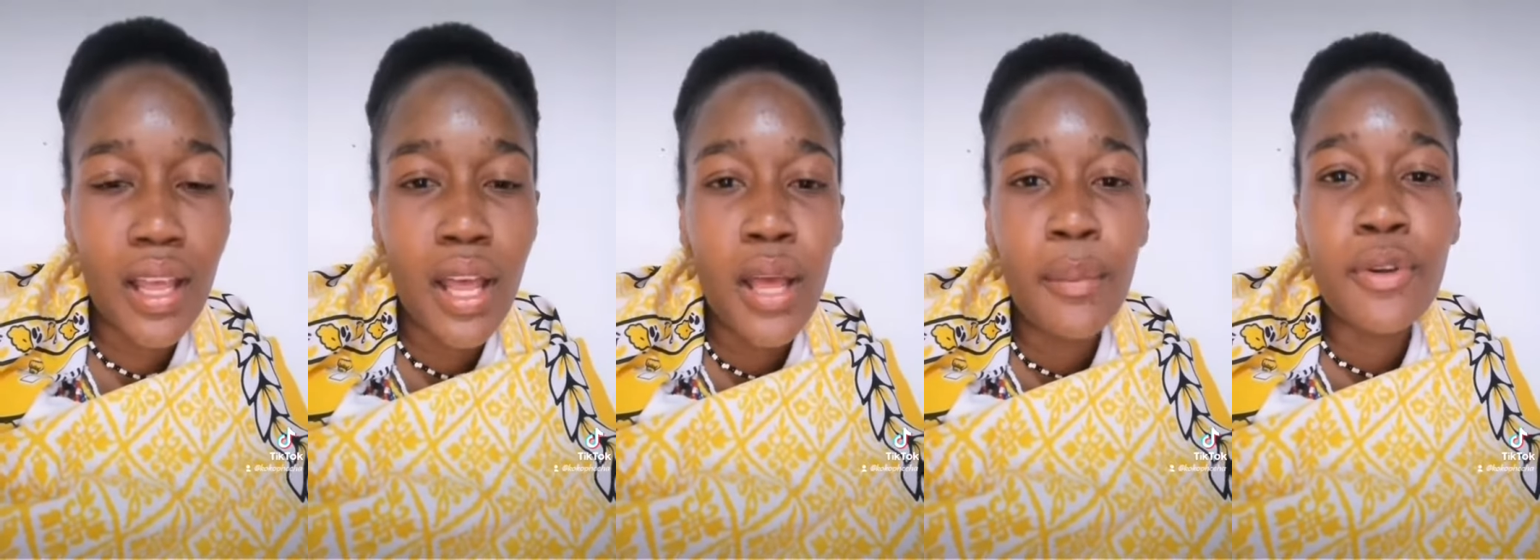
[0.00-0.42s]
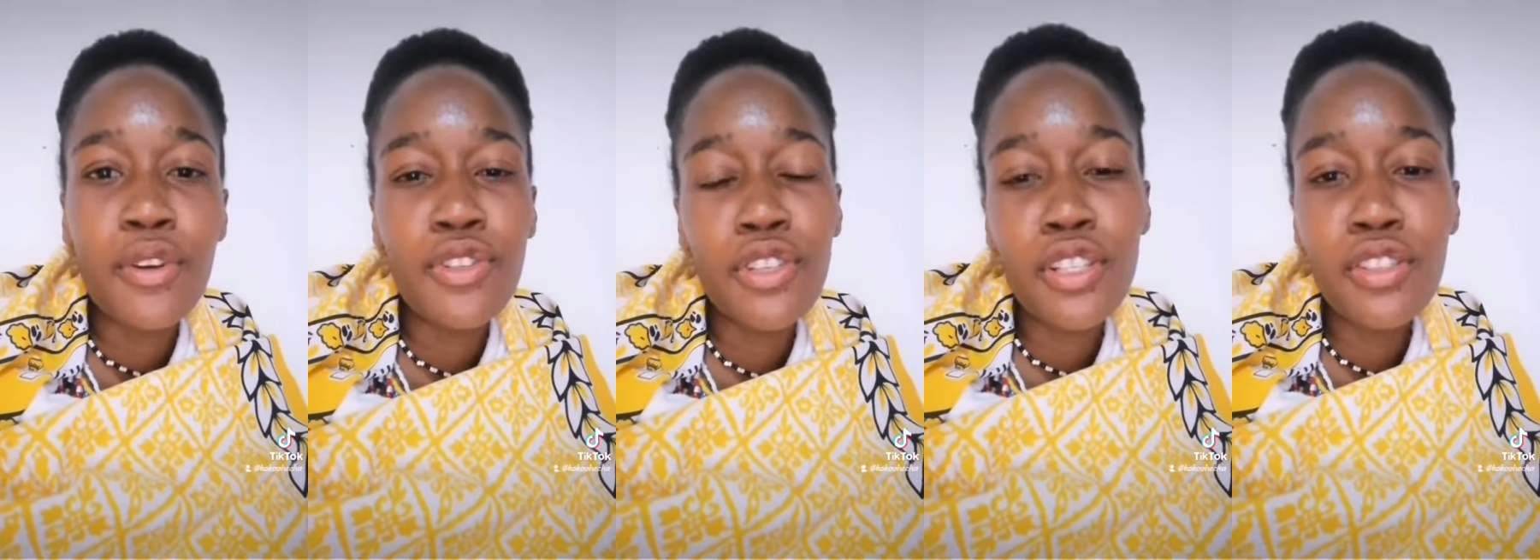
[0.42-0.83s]
because you
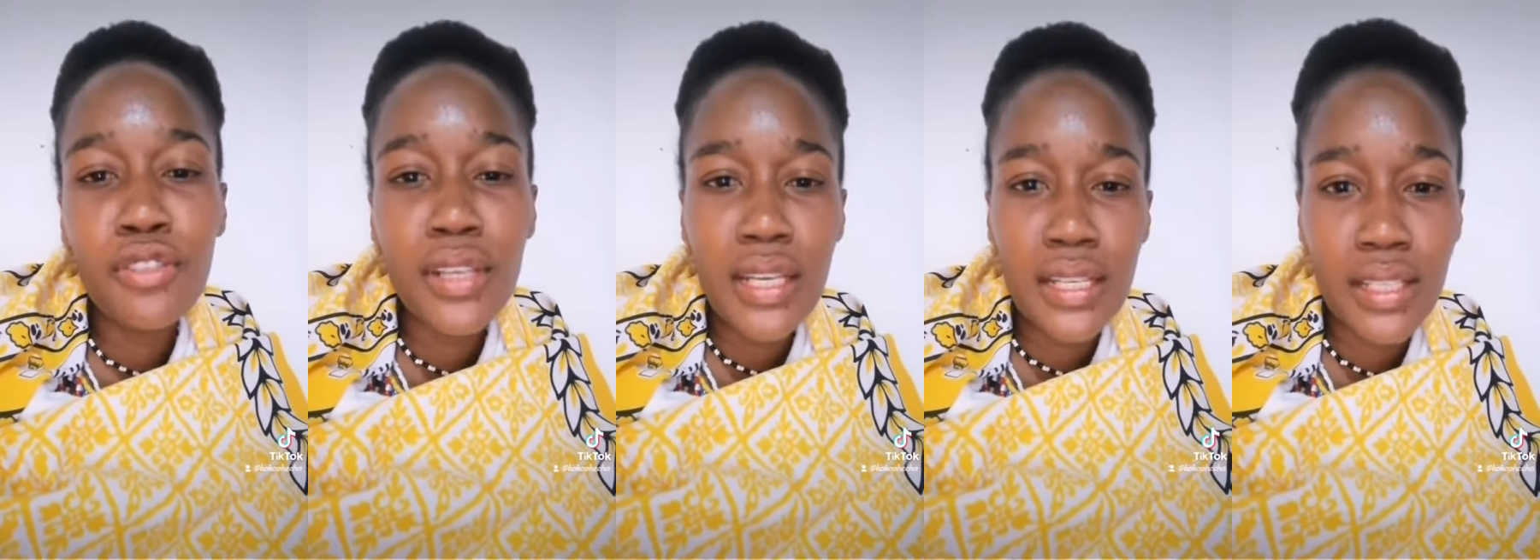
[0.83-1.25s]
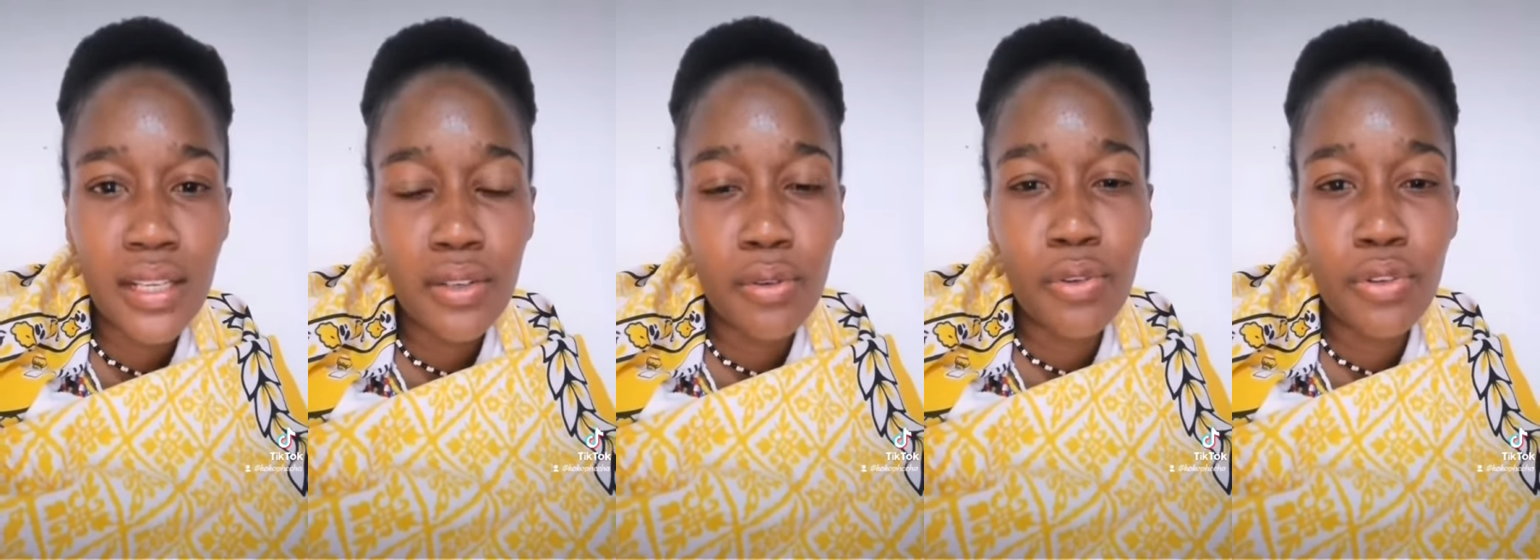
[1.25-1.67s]
need to understand
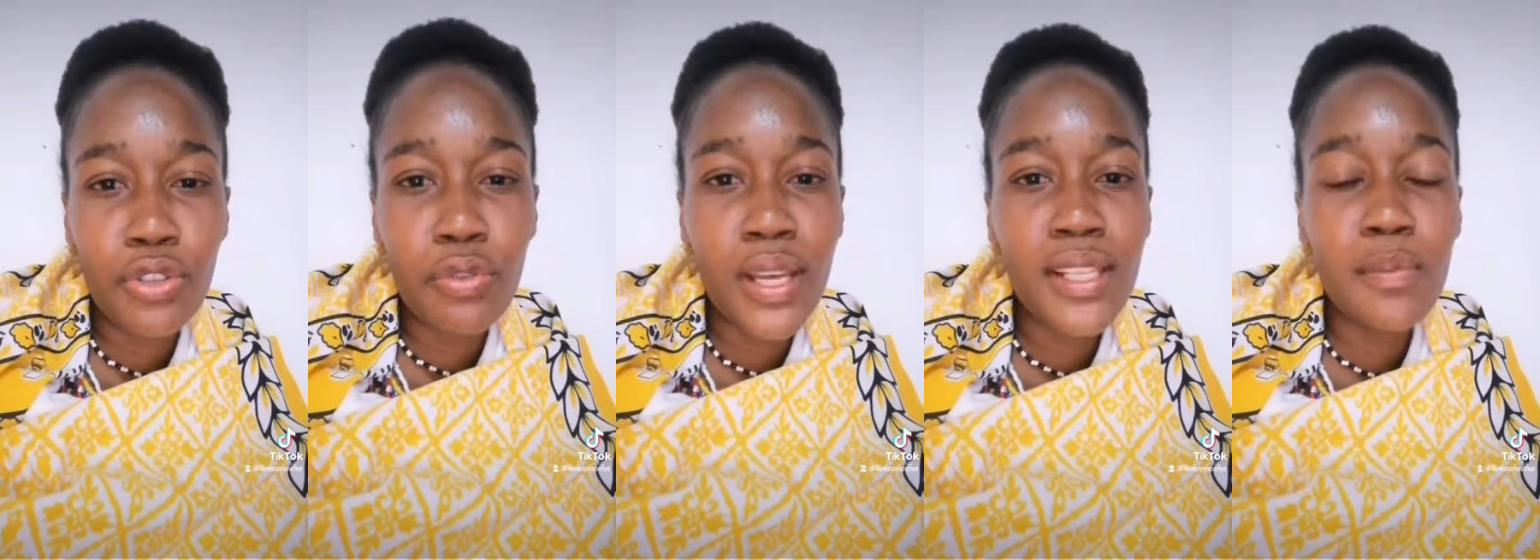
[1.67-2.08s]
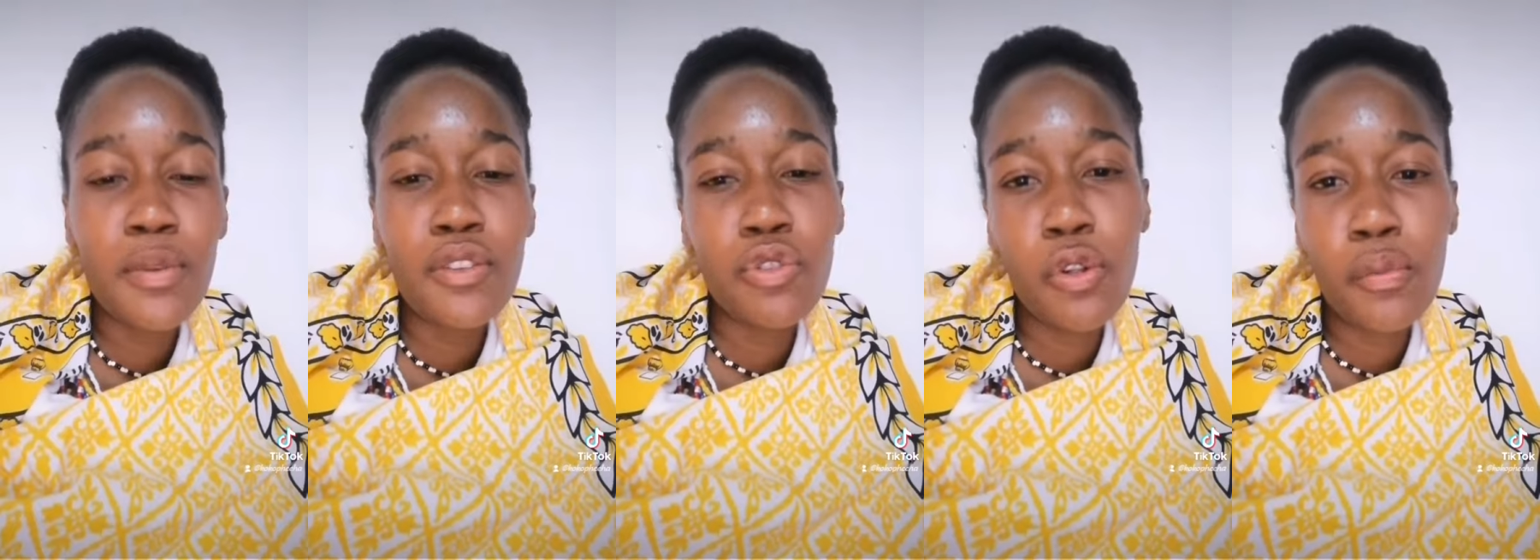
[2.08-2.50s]
gore you are a
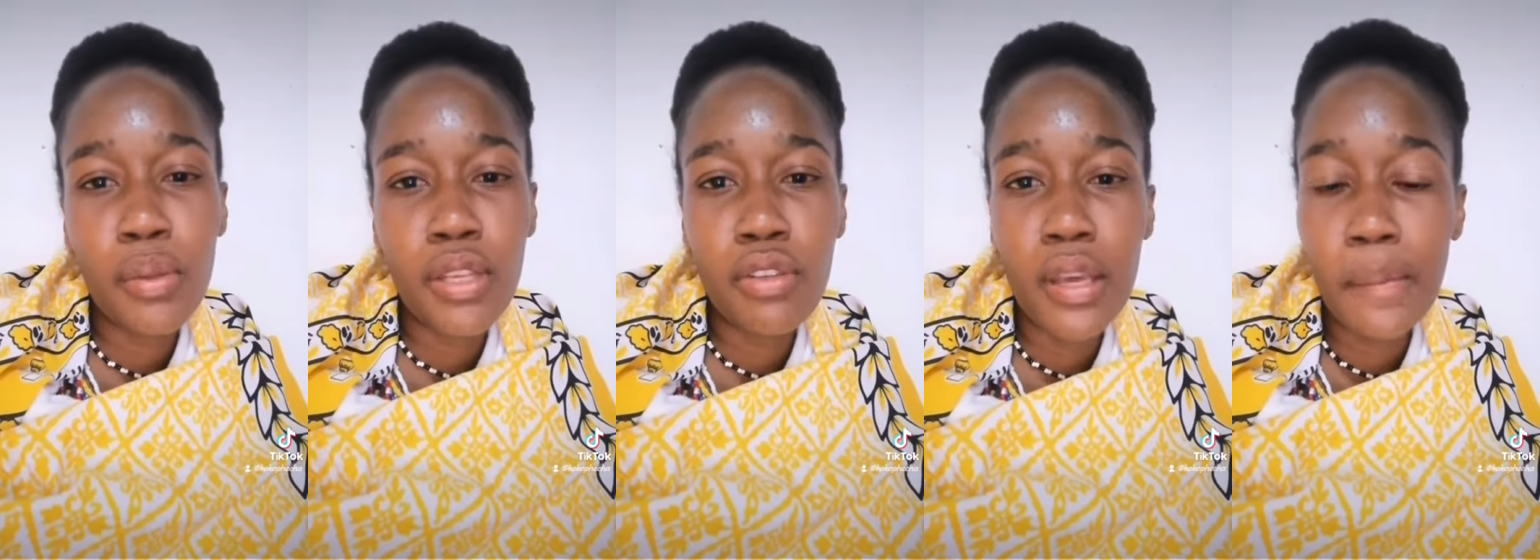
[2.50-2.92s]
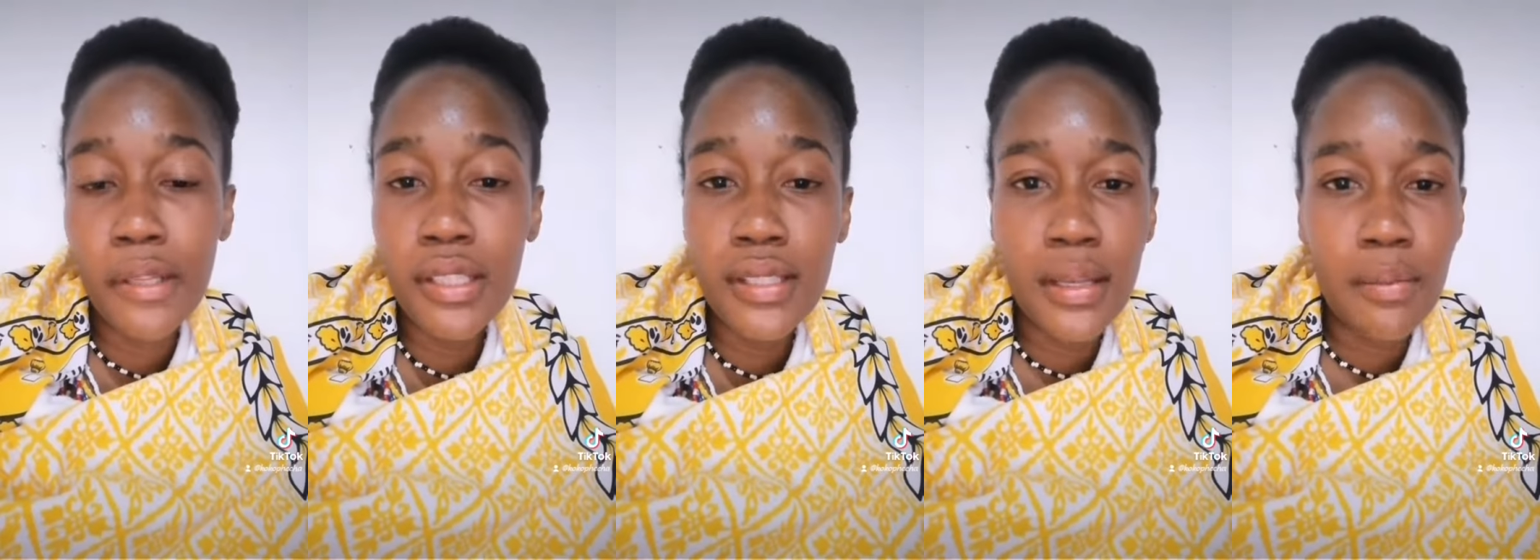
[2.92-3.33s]
spiritual being, you are a
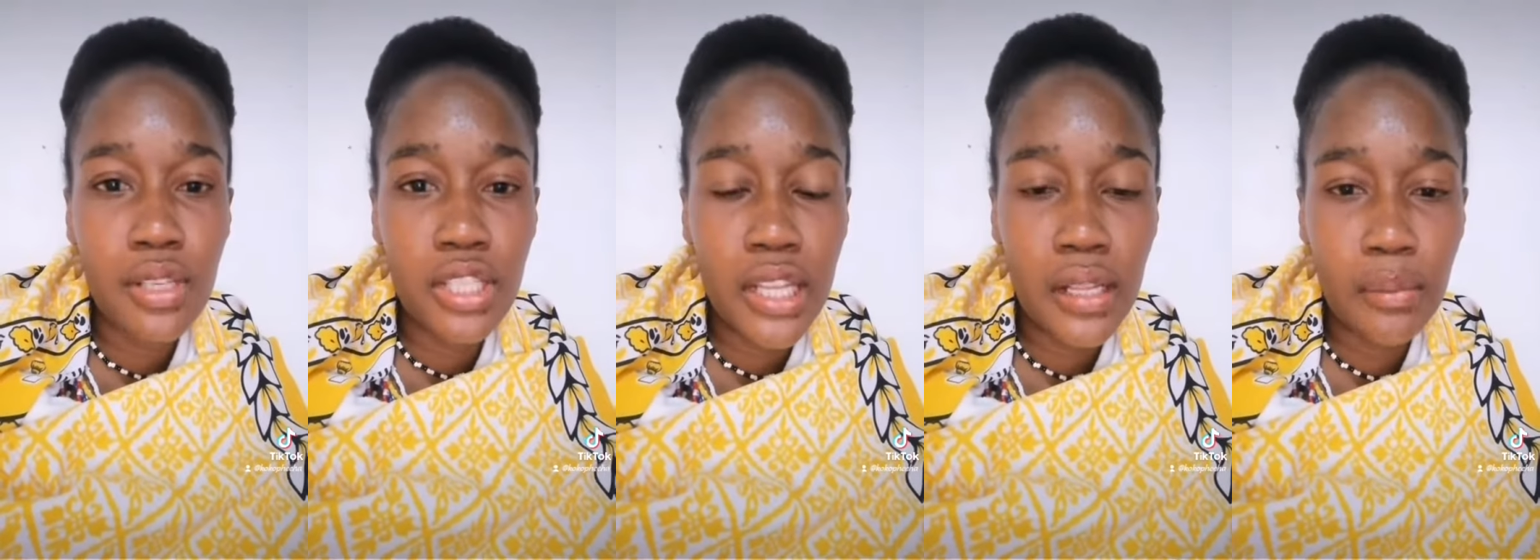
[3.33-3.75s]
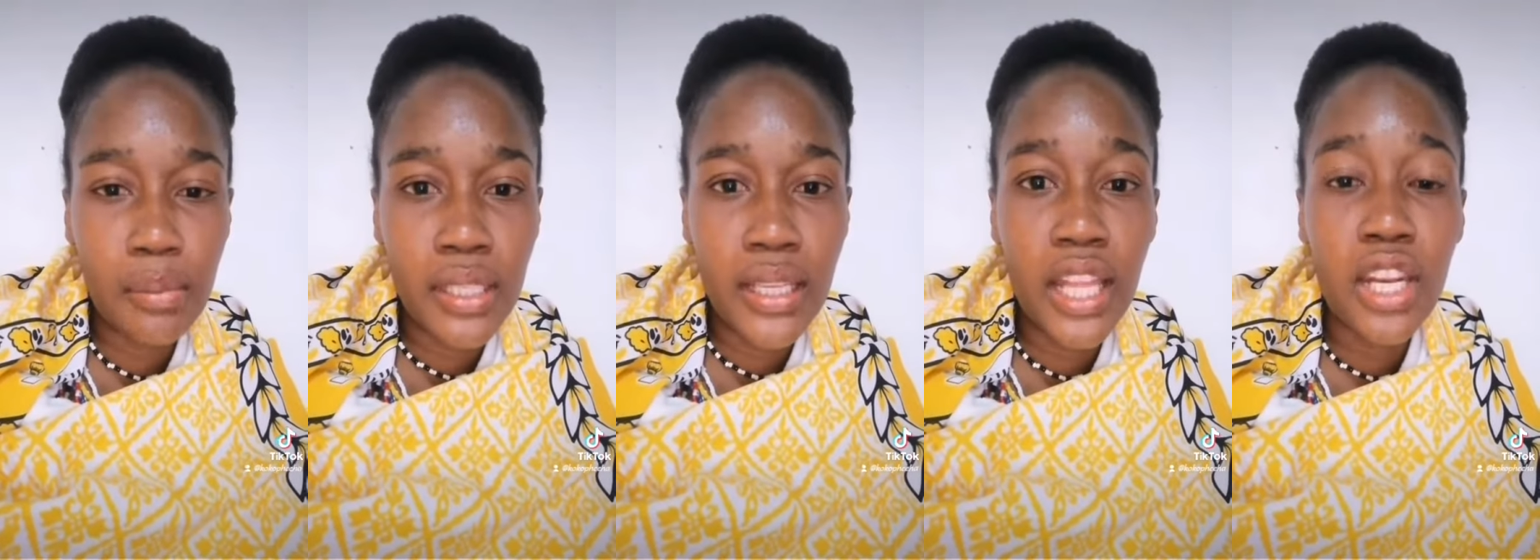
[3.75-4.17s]
multidimensional being,
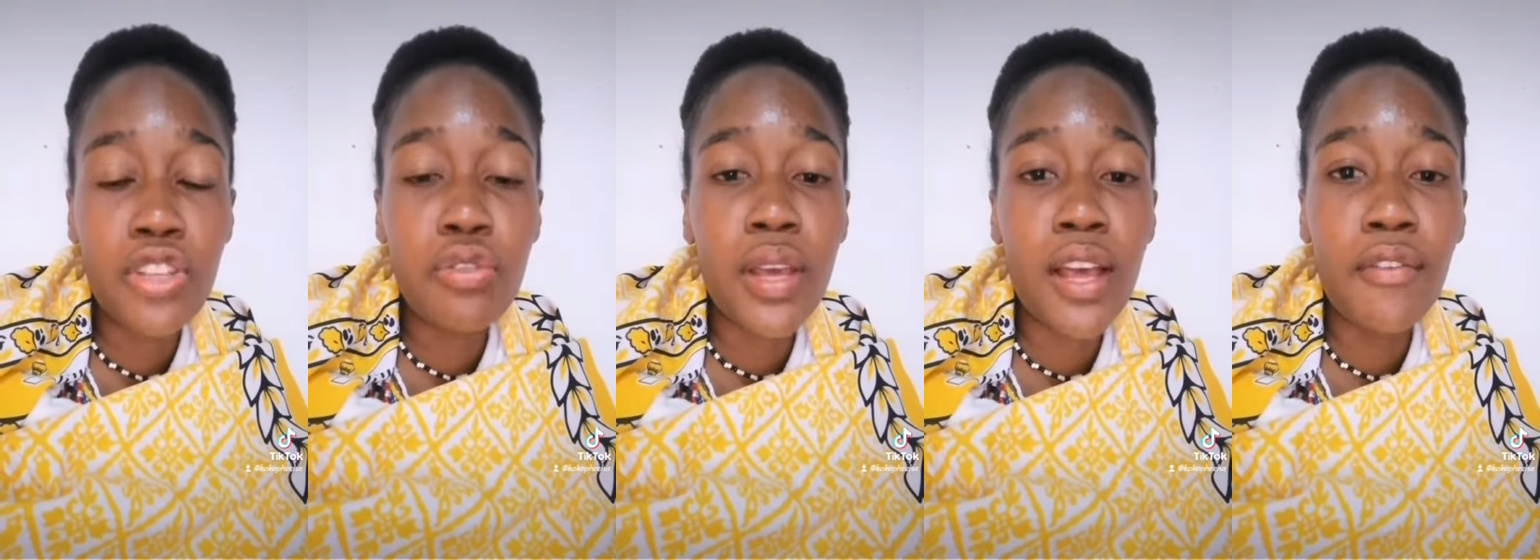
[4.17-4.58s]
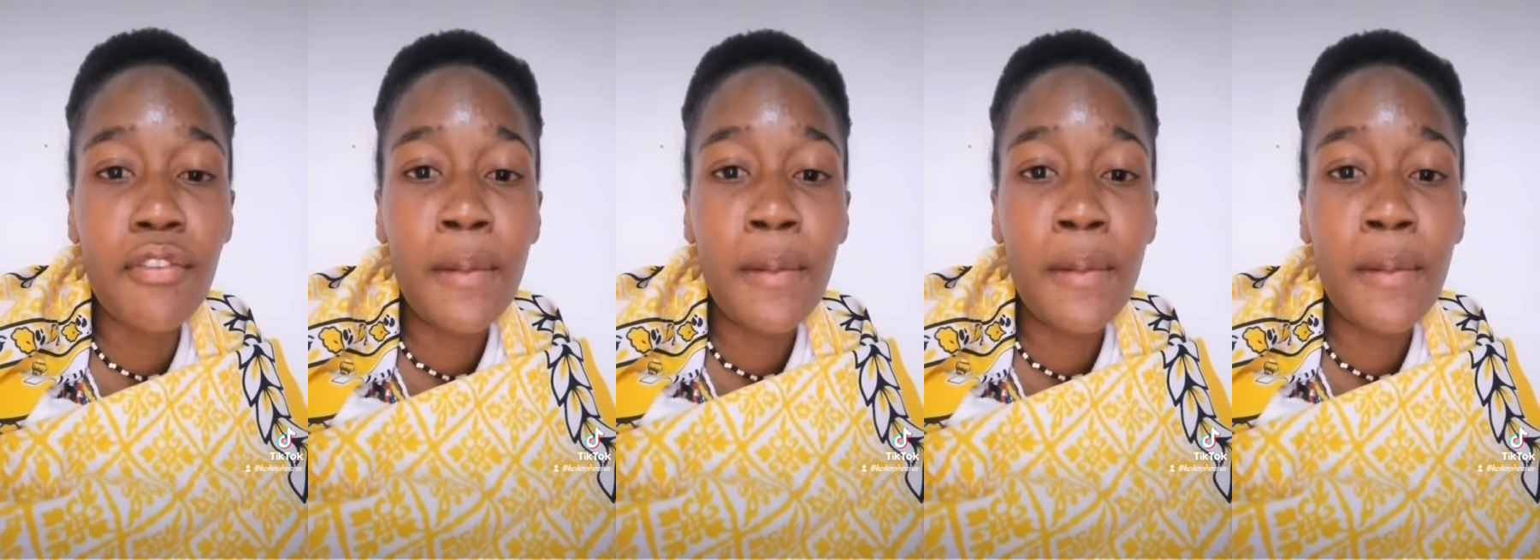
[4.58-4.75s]
and you have